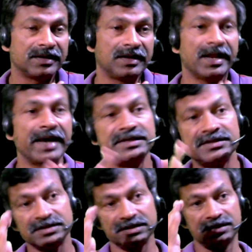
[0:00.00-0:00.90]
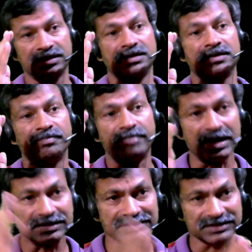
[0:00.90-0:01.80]
light
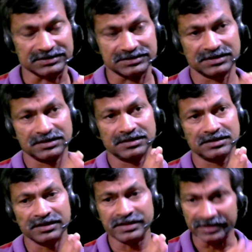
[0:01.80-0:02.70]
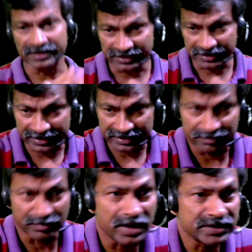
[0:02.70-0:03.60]
passes near a
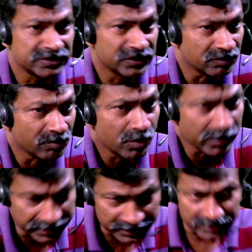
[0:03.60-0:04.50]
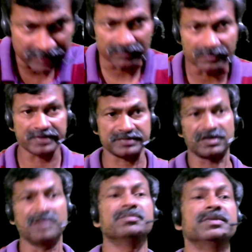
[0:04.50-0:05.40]
massive body, for
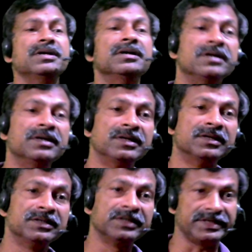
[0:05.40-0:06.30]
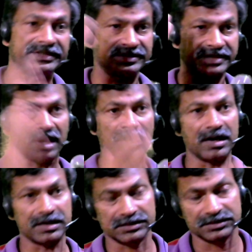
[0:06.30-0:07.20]
example, a
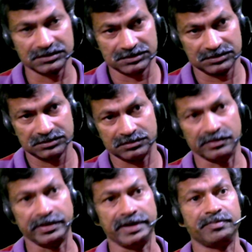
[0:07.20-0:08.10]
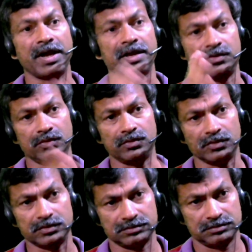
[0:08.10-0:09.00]
star or a black
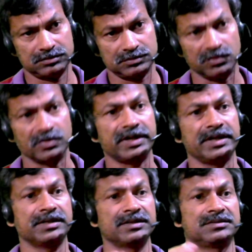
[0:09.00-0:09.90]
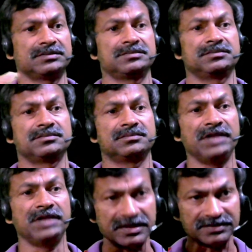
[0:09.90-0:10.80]
hole or a
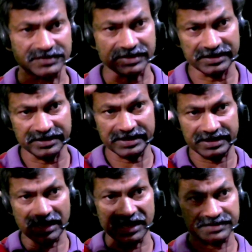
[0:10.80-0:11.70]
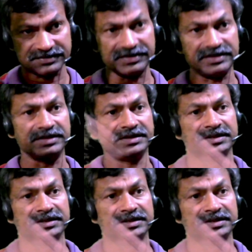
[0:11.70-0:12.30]
large scale in a galaxy,